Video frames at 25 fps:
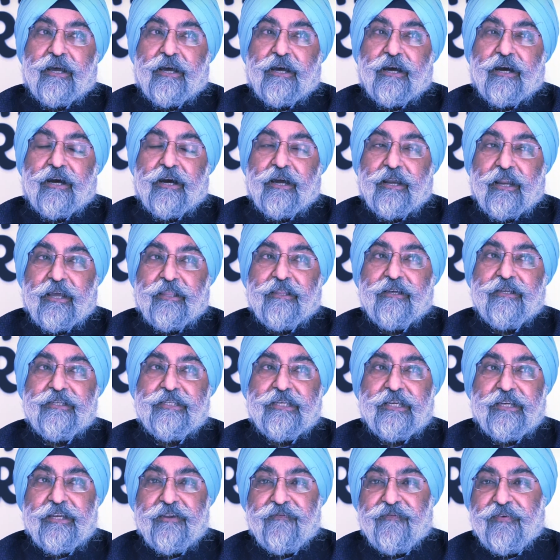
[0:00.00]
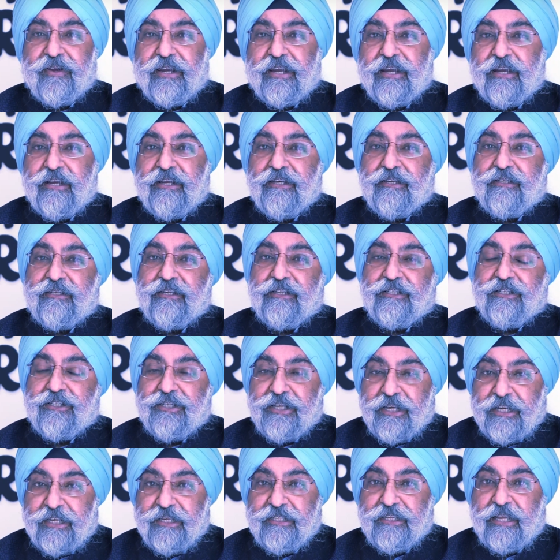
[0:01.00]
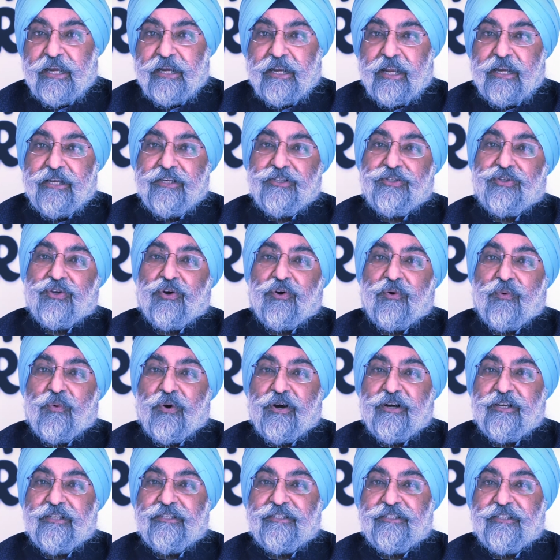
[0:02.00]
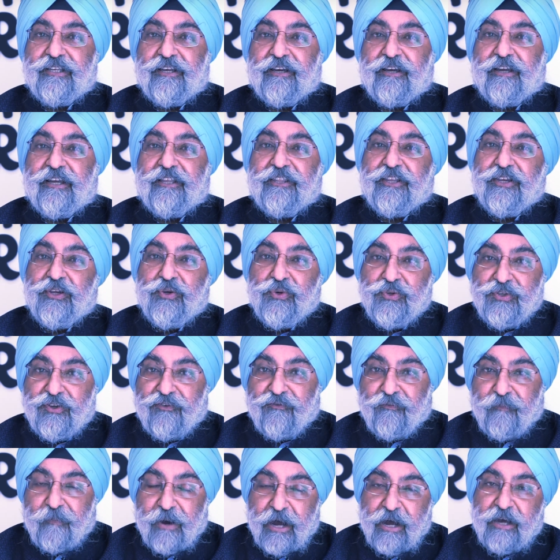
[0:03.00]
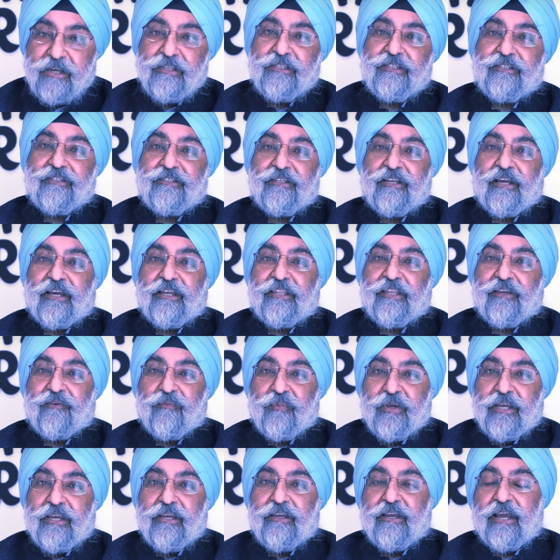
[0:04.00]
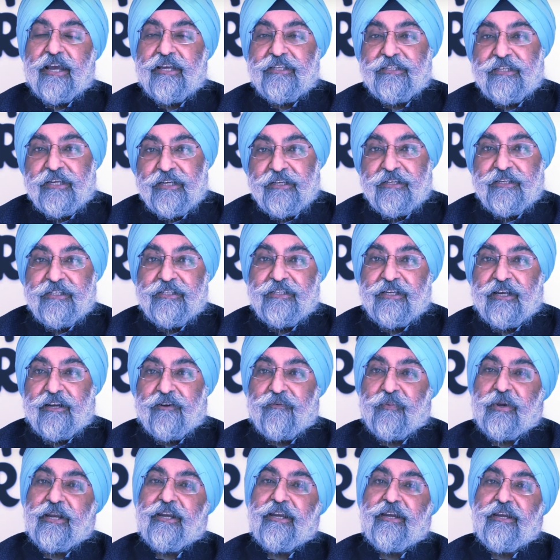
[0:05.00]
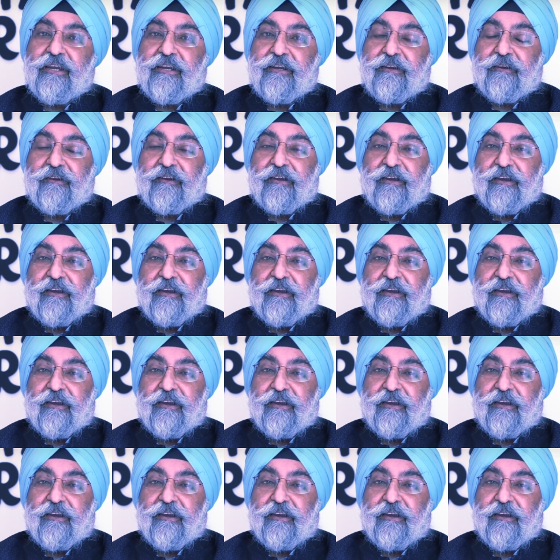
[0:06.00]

Another significant change that I saw was in the use of masks. I think we as dentists are very